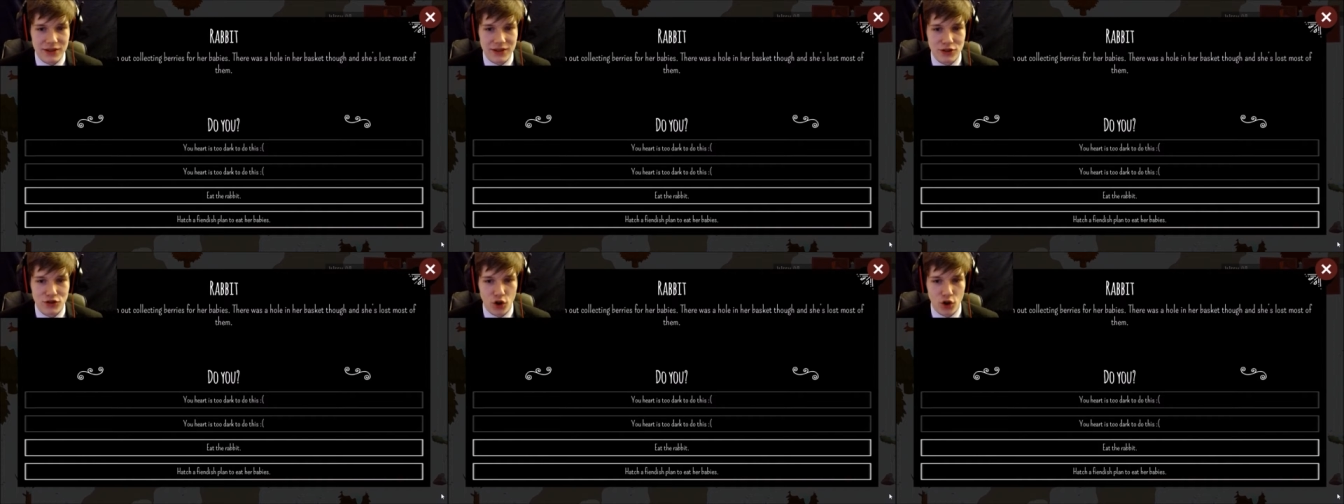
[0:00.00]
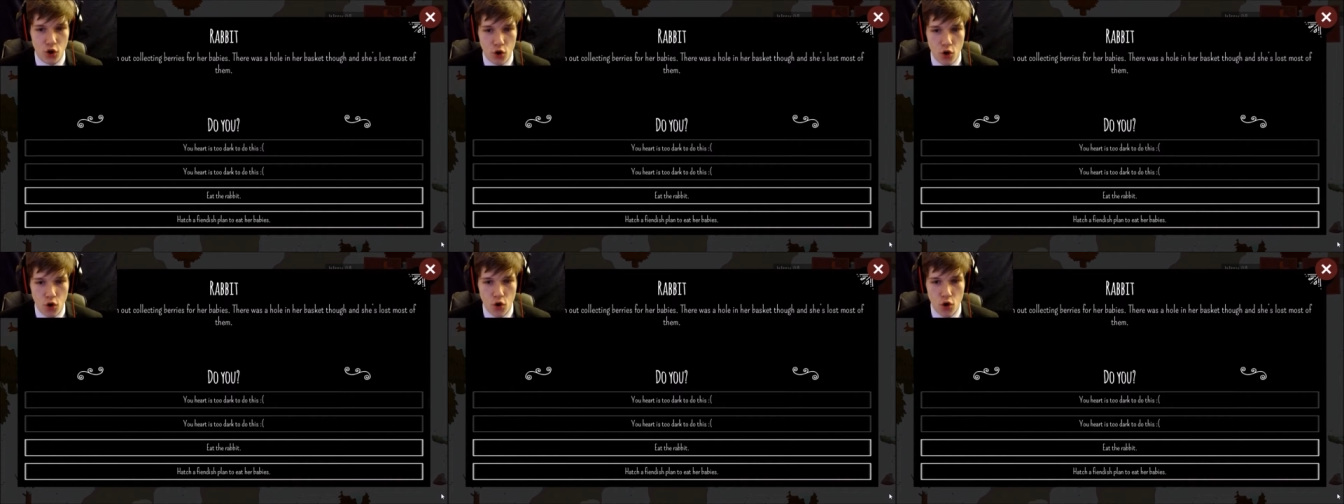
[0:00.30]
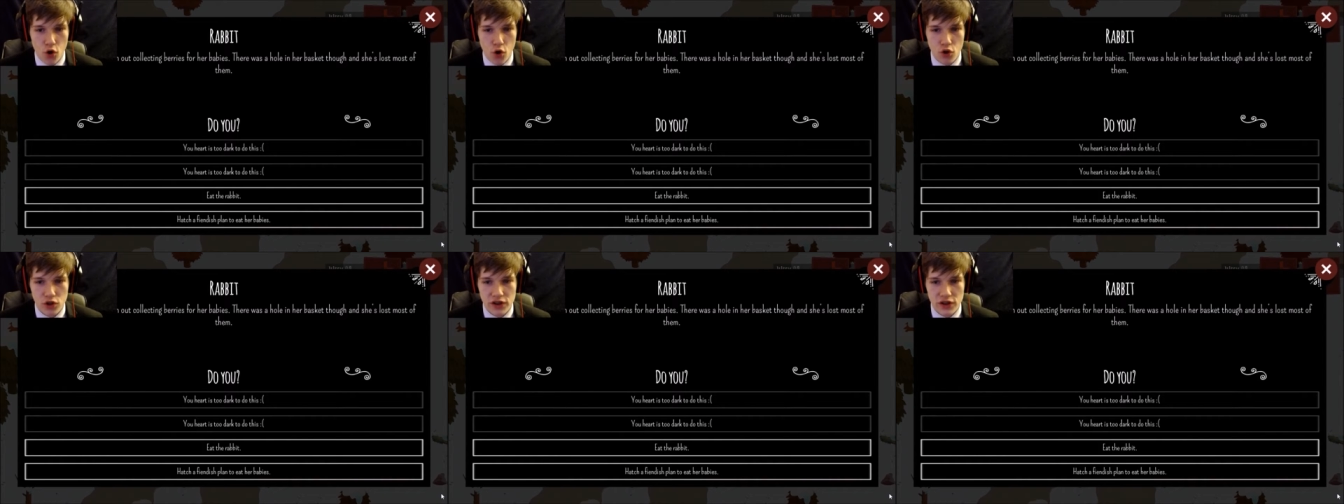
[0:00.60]
There's a
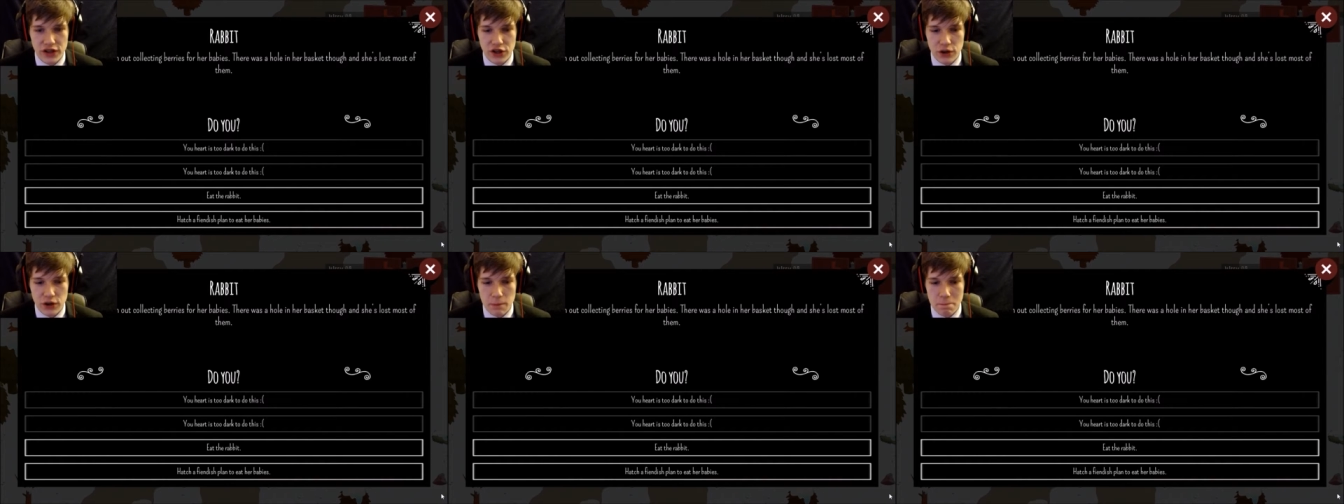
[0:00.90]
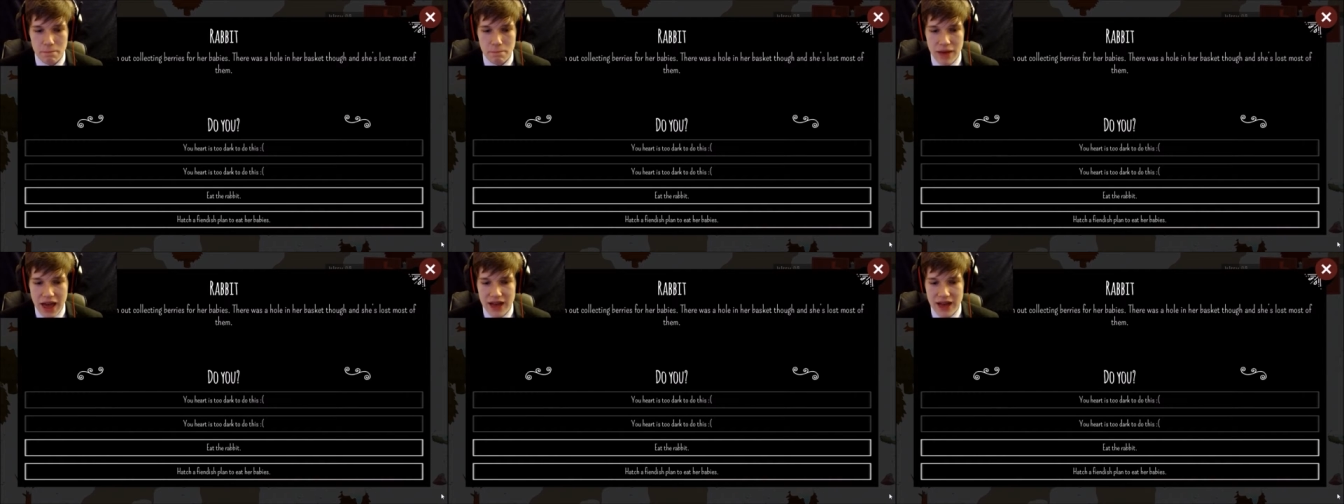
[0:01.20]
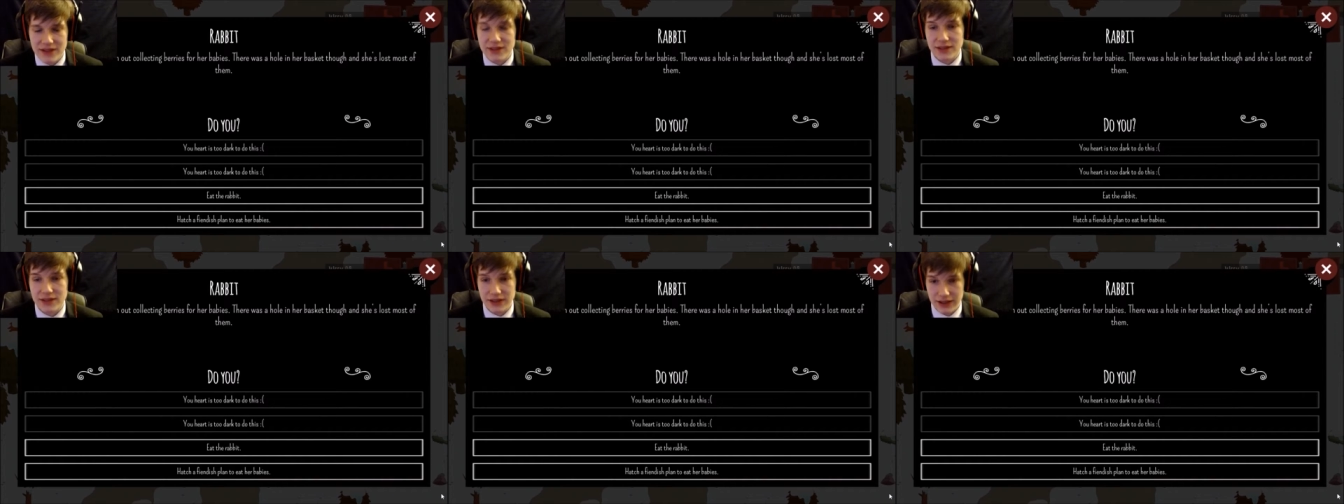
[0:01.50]
hole in her
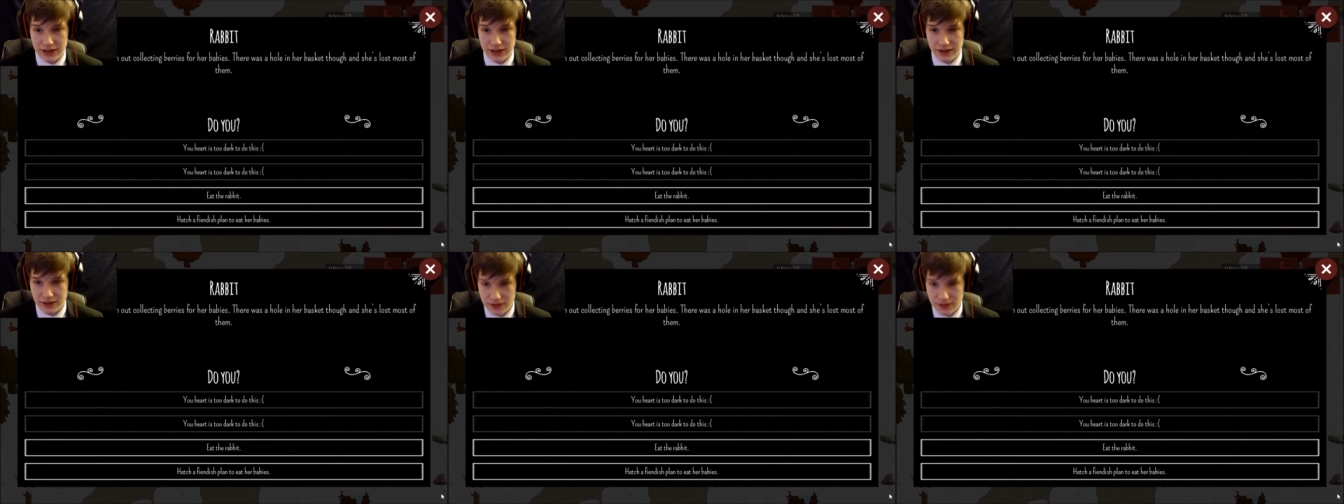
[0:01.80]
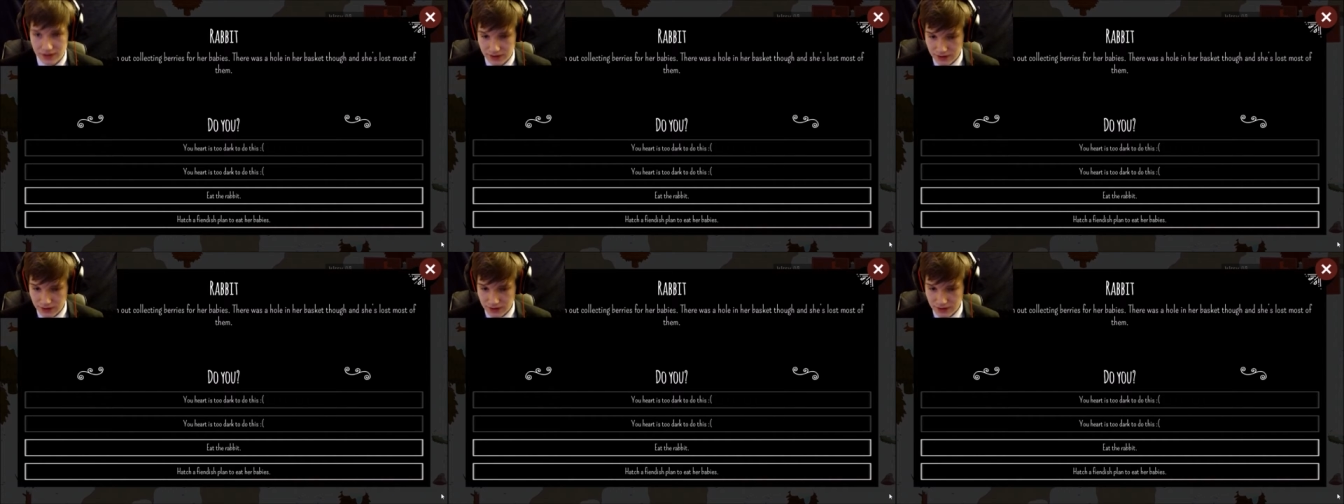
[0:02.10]
basket.